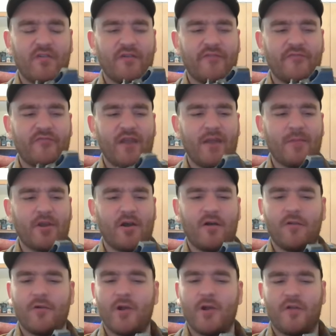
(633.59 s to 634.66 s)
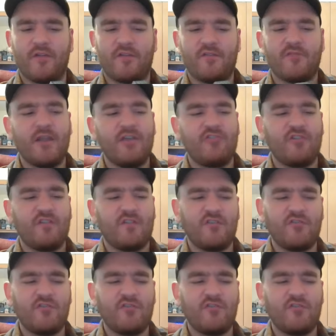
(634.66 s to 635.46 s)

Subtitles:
and the frame color and all the serrations,